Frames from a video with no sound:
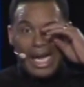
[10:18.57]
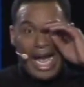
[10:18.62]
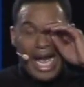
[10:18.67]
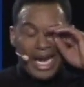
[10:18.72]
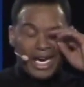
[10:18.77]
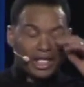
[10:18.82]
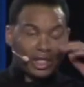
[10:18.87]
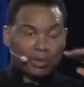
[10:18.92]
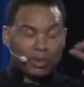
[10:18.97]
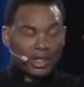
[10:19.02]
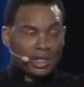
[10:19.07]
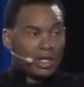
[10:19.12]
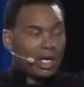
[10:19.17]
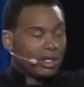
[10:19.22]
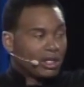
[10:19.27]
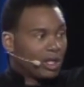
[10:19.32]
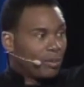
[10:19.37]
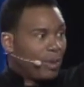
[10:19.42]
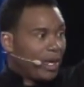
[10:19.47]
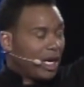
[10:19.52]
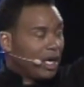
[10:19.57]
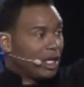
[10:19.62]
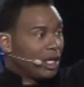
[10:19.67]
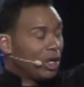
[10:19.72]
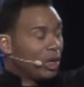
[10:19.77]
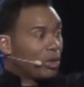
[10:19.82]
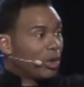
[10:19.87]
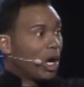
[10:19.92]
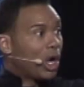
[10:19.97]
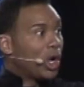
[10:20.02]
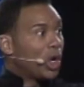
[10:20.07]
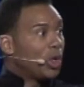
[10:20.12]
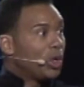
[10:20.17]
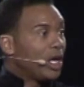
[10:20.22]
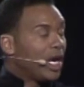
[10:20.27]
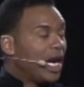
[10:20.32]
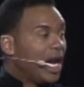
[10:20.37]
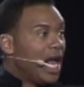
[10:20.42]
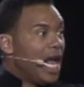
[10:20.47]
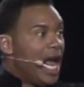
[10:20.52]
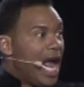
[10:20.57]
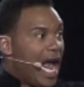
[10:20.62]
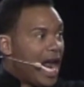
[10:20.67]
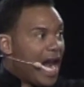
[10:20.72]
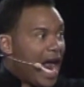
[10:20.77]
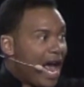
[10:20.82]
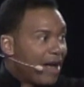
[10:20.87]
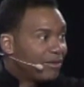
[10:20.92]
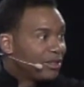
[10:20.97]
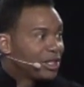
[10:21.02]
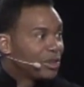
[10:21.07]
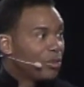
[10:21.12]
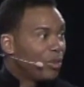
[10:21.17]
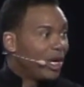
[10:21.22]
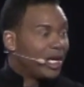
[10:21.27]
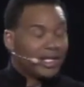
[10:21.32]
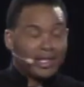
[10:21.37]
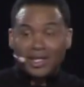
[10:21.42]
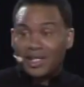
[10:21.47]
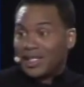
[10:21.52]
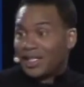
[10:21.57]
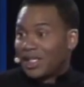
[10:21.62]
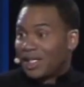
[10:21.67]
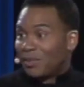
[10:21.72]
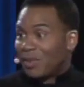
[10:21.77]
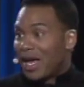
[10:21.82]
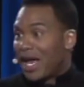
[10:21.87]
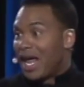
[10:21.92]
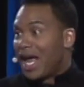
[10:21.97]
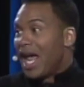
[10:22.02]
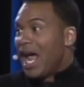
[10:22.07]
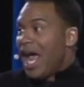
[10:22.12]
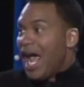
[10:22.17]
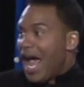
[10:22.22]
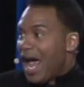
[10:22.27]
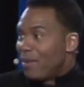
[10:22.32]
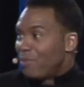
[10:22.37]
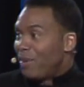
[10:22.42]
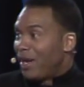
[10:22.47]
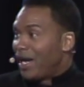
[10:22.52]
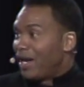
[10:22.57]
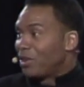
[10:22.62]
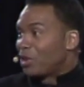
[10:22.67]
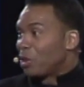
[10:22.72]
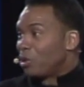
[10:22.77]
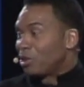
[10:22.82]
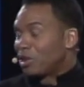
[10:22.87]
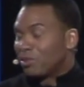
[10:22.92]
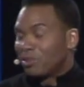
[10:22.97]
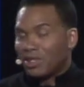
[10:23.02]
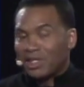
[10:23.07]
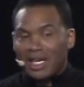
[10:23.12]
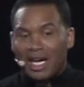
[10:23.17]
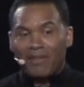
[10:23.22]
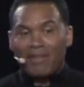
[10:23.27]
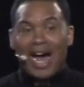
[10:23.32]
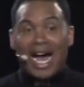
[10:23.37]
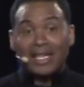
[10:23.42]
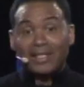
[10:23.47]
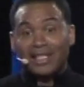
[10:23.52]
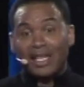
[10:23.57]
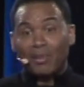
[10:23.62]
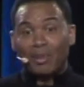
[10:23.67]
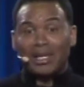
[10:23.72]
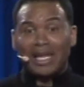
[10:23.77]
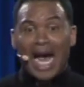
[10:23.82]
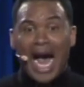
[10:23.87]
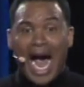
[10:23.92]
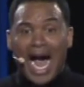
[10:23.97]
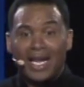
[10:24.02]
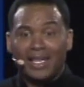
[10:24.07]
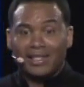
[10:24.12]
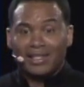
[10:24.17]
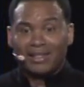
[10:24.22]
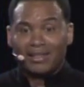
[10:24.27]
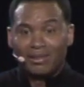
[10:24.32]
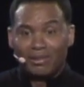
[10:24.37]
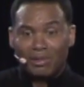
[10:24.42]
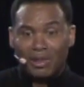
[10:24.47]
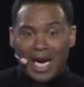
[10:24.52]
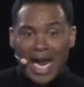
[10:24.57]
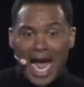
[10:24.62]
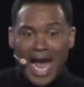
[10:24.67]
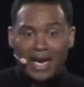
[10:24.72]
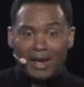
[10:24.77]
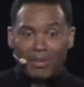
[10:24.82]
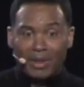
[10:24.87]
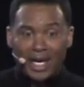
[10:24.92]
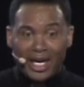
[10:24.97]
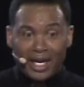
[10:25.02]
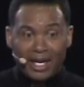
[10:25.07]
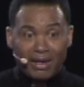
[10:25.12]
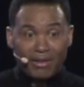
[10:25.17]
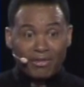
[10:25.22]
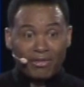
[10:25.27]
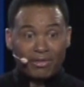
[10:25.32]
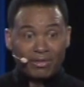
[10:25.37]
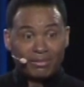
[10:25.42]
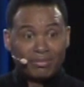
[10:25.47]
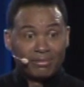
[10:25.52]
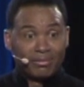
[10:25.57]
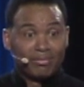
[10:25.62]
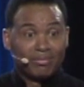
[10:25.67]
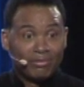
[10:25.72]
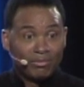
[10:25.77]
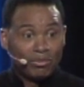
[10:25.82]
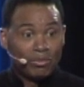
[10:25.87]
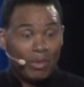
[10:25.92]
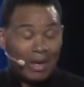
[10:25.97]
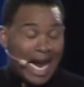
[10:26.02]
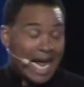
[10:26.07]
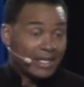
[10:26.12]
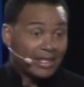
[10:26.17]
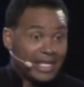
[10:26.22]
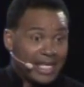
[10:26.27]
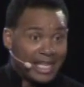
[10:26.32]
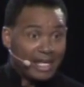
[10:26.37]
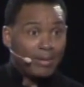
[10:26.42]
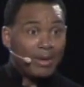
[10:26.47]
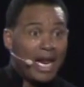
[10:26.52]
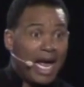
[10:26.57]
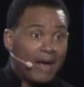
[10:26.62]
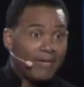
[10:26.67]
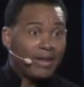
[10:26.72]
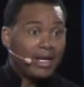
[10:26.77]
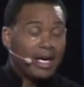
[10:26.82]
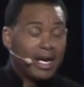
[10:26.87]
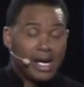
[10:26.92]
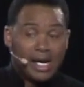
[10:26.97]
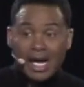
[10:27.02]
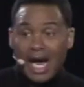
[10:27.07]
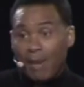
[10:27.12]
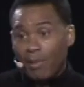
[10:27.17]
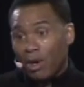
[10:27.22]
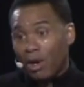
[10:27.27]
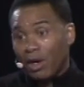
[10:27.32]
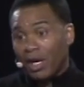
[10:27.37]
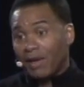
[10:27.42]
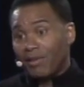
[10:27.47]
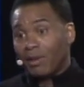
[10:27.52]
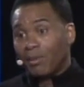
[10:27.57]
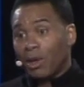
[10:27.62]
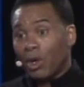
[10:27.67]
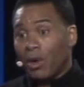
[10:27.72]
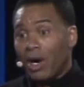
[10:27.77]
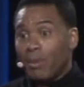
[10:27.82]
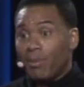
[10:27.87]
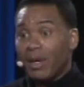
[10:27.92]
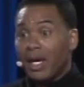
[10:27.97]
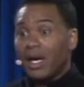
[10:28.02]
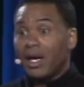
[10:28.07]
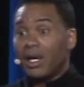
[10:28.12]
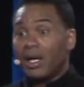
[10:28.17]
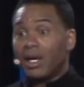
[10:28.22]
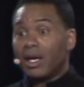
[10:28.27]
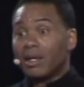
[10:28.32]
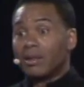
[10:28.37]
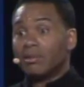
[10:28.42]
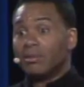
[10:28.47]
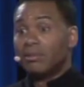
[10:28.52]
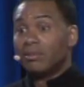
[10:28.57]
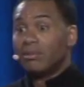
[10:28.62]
And as a result of being a little grown and having some wisdom and being through some stuff, I sympathize with Adam and Eve. When I see them in heaven, I'm going to give them a great big hug